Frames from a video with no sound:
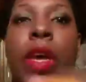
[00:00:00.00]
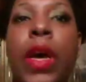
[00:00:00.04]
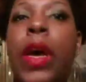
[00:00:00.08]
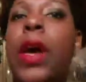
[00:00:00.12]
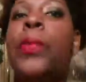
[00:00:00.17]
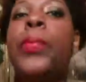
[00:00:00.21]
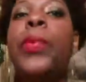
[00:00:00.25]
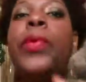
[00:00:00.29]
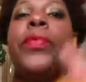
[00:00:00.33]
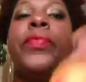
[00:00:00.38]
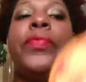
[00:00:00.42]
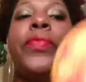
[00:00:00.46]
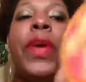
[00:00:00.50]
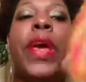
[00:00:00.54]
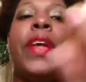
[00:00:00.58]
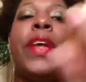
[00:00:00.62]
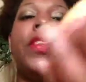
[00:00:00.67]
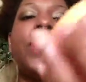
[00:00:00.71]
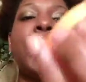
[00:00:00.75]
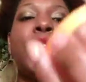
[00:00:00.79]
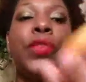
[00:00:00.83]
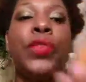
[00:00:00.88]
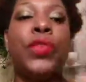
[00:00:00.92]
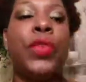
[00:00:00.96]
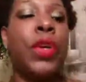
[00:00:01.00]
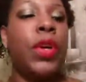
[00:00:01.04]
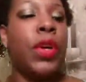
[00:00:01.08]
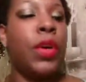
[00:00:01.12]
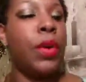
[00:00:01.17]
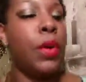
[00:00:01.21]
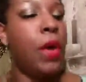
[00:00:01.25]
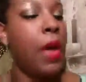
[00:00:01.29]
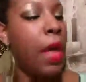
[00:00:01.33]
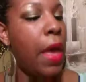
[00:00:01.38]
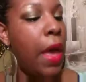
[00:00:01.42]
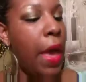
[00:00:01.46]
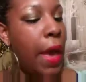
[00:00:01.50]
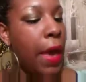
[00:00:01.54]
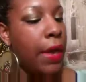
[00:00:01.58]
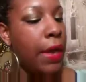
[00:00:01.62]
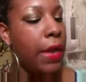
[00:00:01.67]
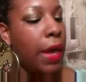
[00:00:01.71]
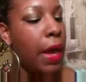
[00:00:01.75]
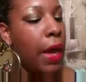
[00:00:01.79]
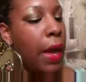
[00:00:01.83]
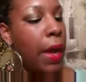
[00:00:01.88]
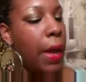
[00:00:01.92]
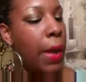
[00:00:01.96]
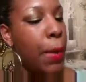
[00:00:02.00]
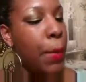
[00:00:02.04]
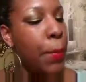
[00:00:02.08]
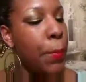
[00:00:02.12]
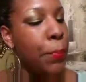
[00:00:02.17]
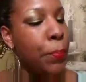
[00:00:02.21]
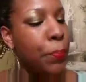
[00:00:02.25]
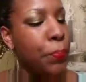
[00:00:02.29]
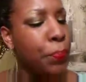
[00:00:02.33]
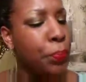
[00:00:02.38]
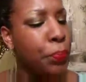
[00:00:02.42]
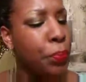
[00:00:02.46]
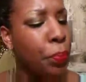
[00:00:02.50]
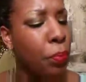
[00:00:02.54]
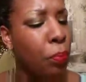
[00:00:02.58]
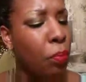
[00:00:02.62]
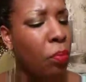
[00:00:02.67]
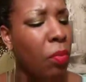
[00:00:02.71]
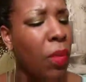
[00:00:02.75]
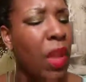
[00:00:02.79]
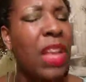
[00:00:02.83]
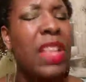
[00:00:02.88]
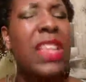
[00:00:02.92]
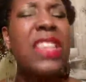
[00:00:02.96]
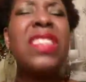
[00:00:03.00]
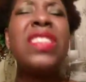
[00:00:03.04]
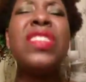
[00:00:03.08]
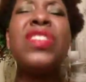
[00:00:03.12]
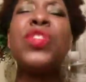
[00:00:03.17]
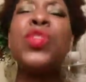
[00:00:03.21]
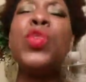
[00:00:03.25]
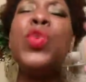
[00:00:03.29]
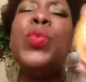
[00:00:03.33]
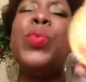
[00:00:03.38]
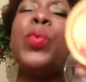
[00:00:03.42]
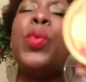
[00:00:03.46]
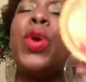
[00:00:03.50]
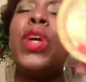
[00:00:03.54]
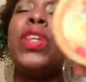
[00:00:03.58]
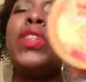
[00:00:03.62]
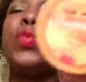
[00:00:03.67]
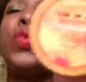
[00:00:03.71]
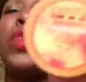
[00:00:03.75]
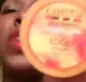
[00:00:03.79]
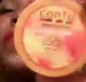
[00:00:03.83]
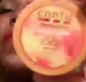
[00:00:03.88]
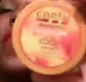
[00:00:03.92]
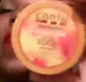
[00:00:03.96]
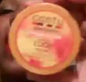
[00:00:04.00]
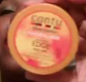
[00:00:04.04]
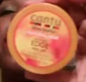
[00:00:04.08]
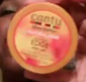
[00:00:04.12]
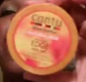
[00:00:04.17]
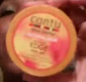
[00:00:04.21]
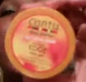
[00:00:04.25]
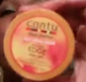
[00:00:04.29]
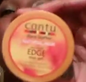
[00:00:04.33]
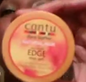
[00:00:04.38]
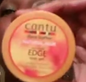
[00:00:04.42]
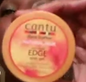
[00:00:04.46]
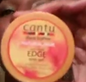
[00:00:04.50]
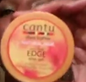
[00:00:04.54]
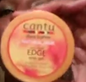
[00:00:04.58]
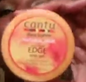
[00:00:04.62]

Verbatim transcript: tub of edge control. And um this is 2.25 ounces.